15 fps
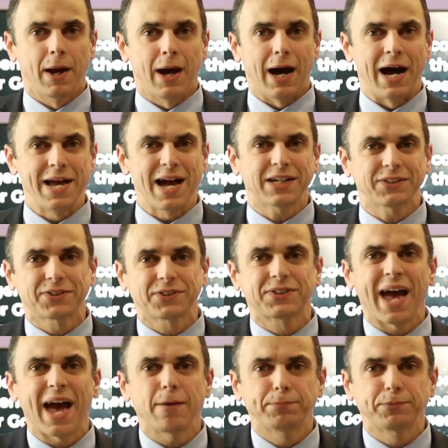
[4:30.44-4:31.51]
I
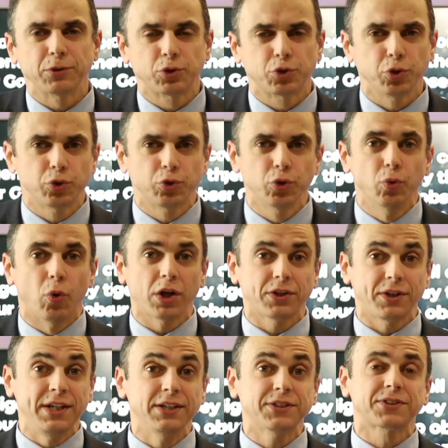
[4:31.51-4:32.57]
accept to do what
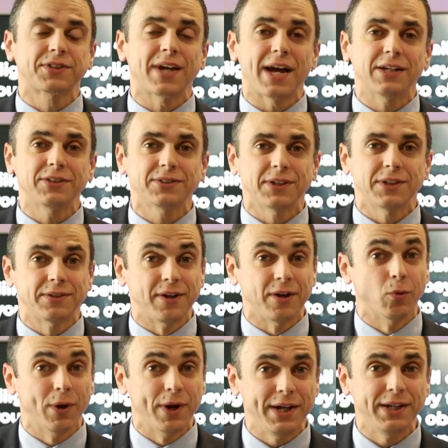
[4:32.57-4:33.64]
he says the
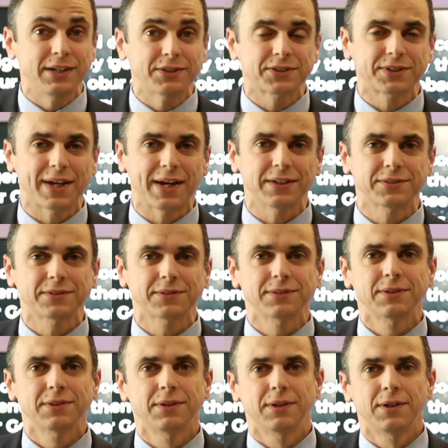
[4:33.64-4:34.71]
way he says.
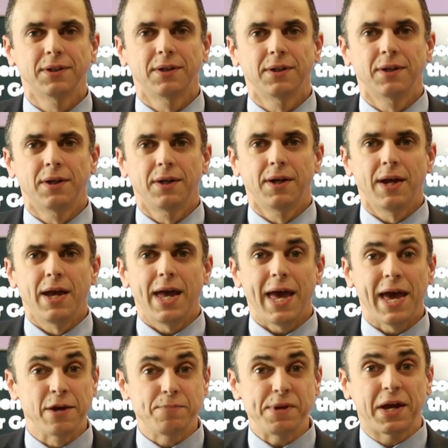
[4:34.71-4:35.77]

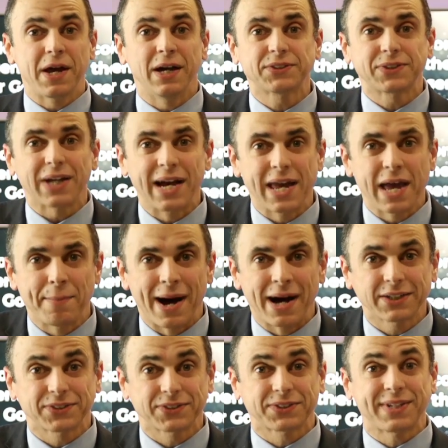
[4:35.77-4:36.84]
And because I am
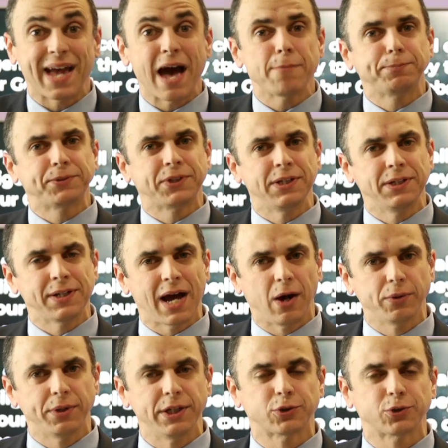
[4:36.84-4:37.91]
accepting
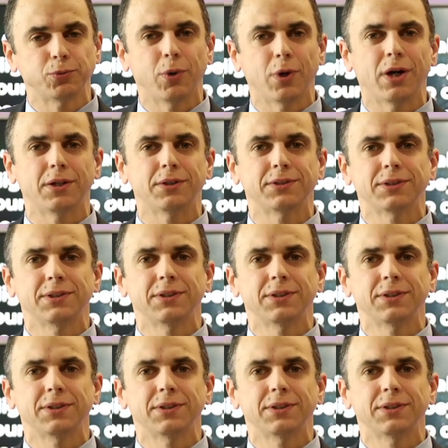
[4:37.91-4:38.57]
now his word,